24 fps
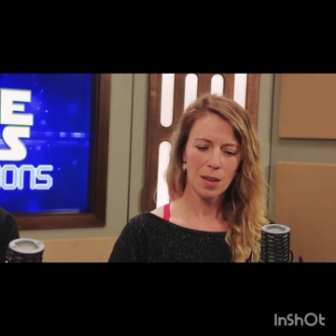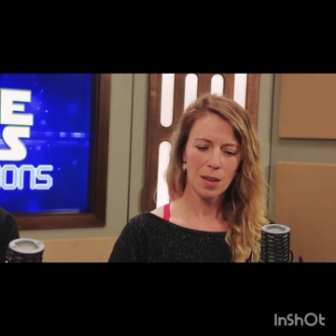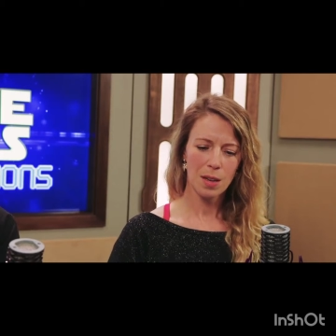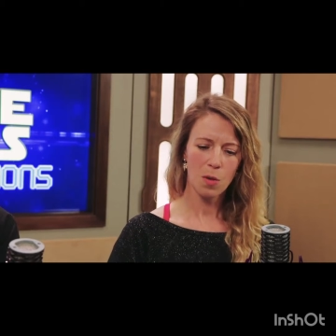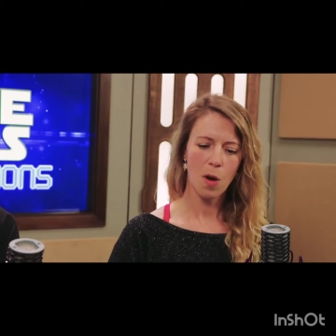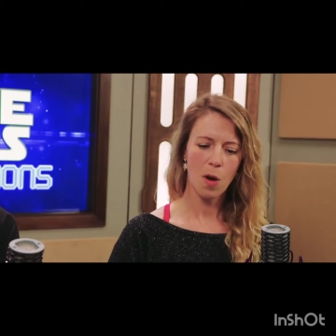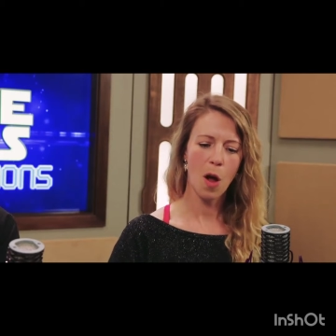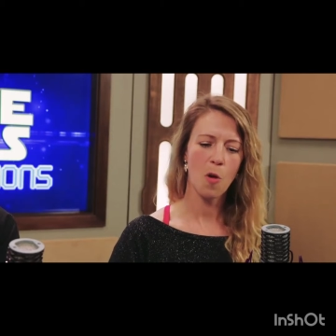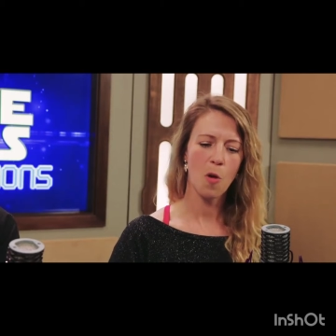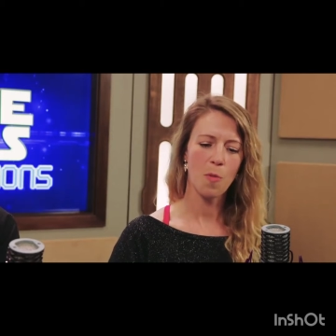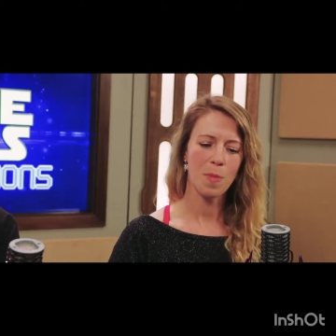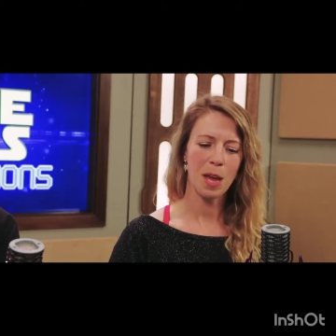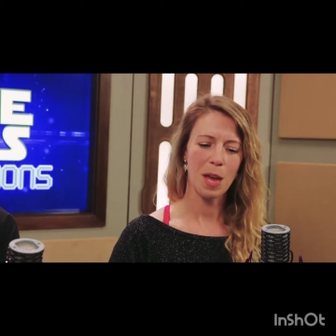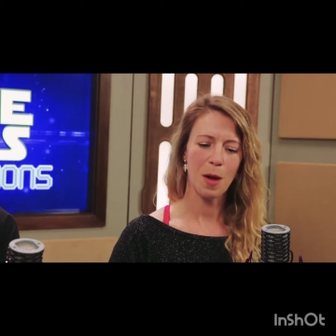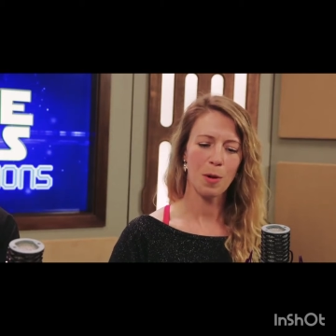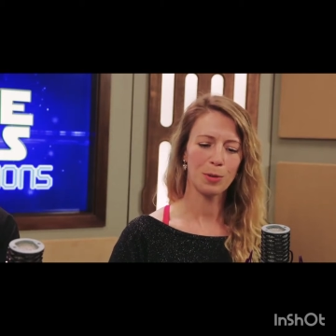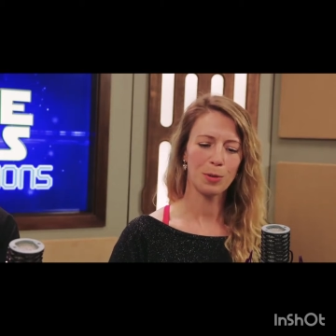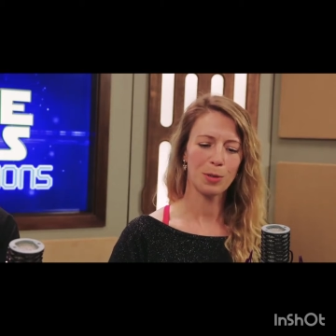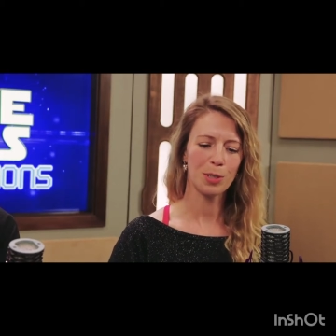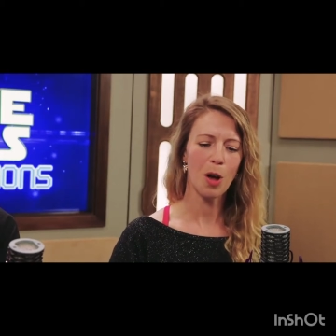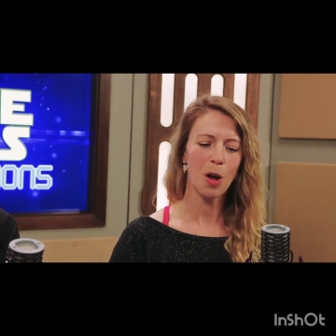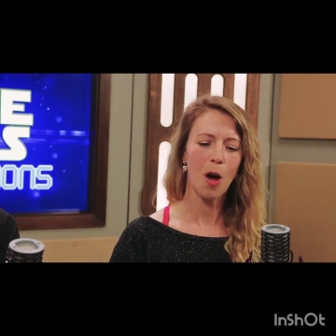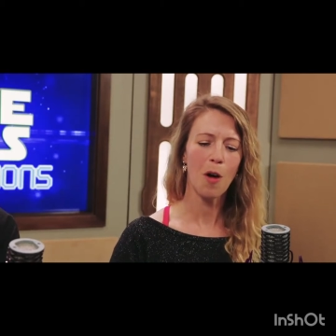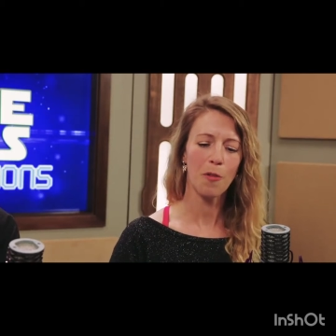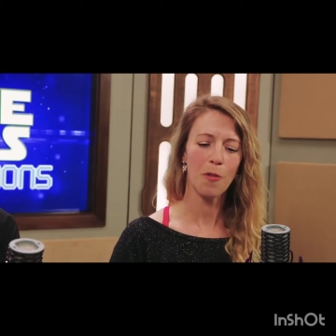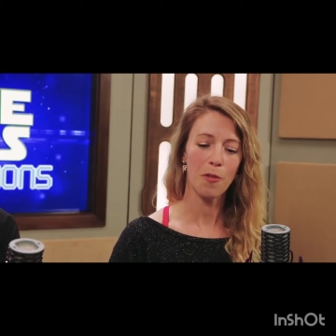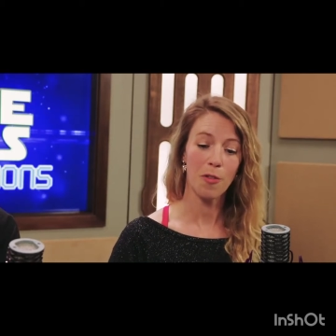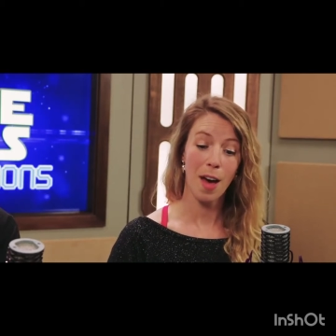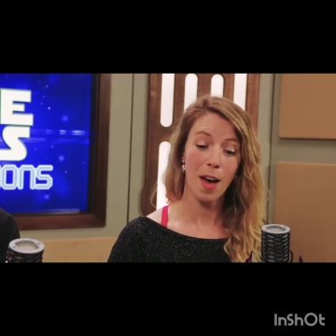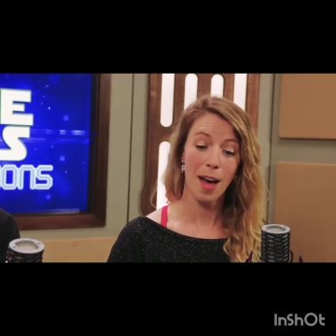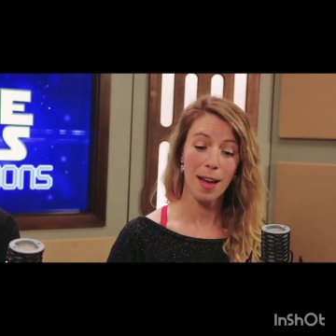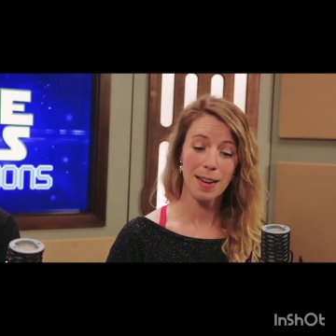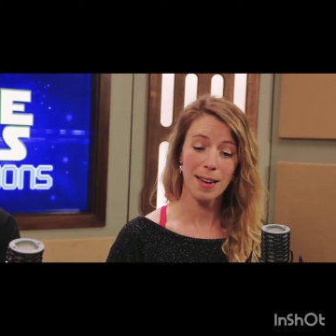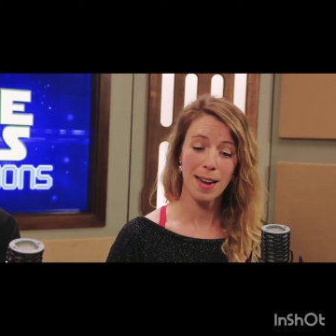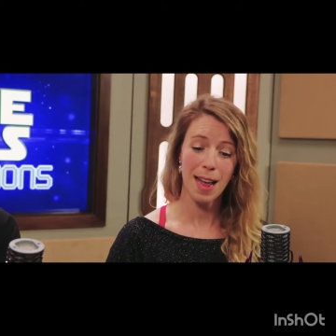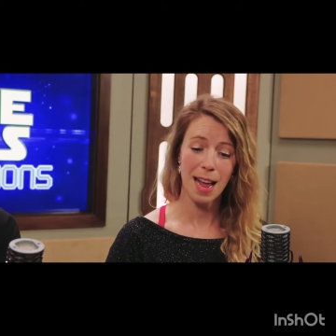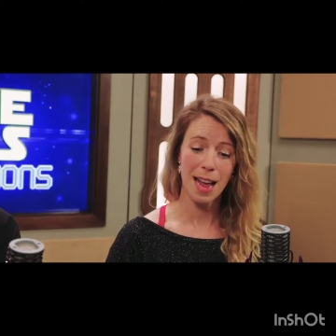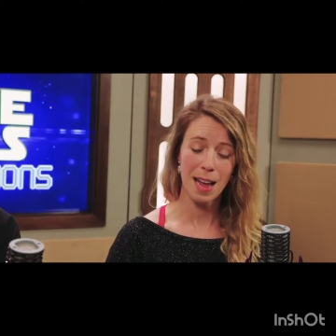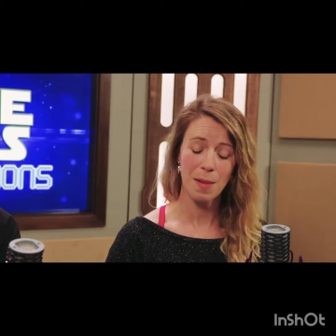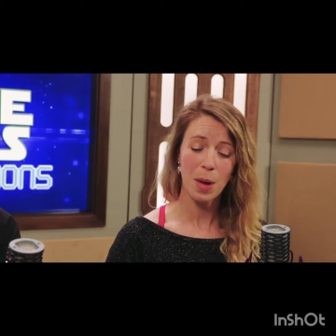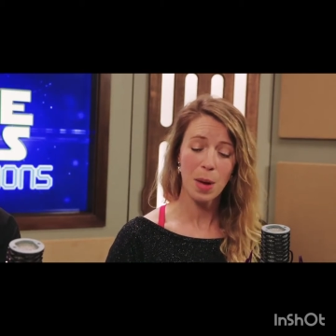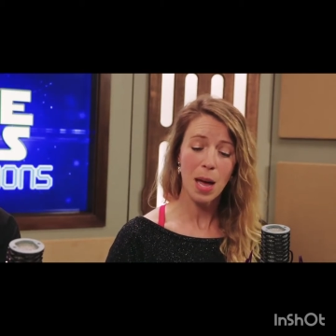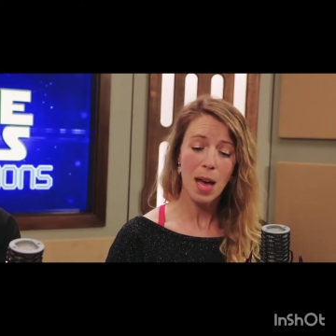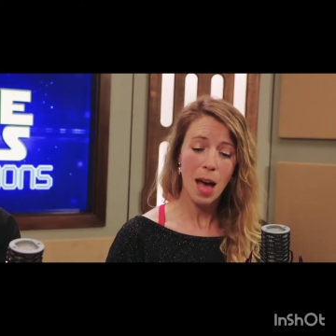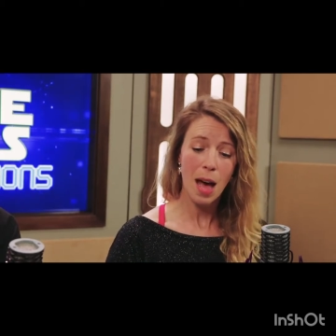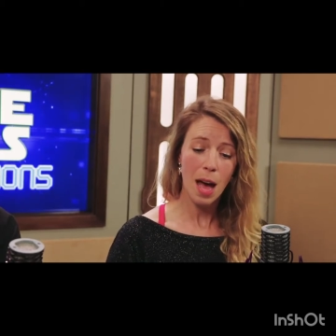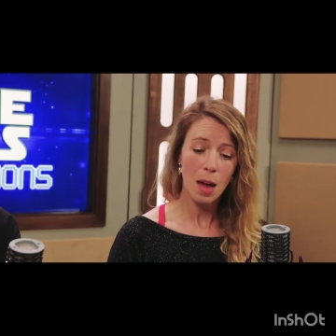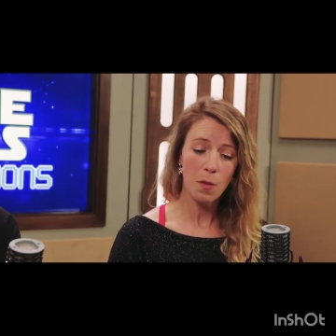Romeo, doff thy name,
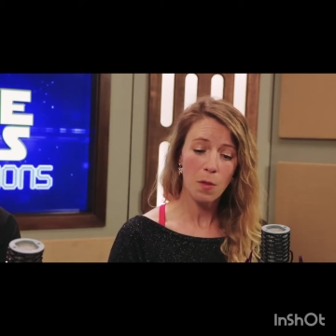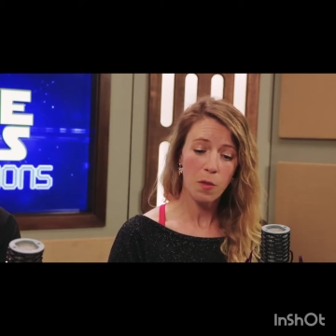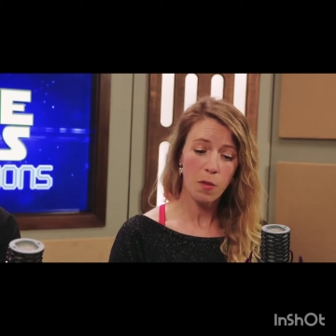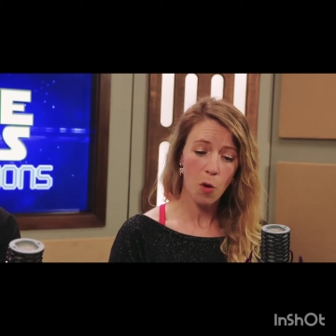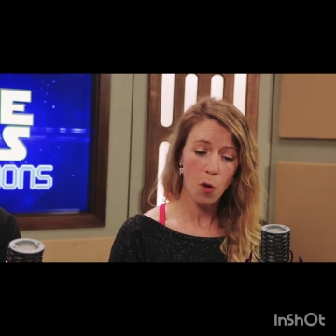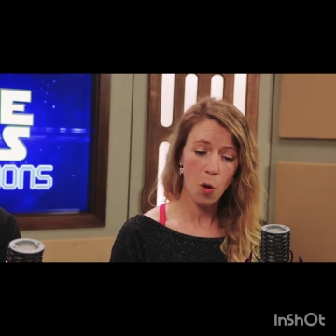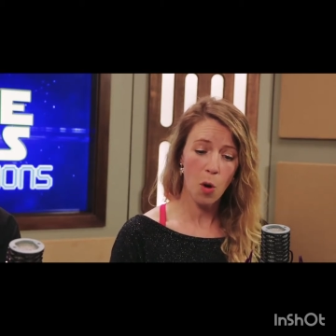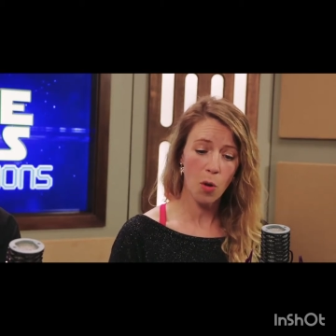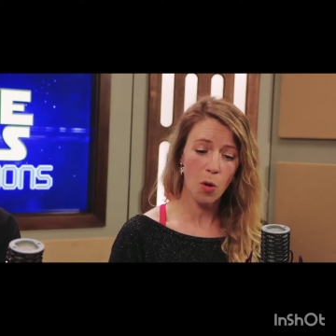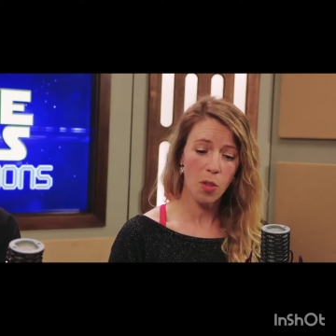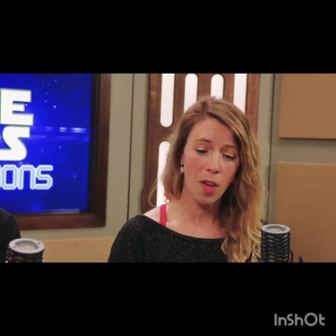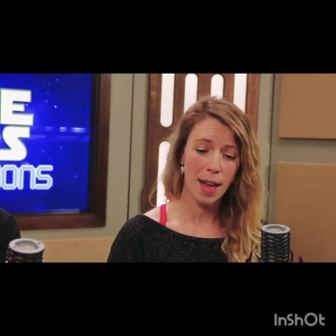and for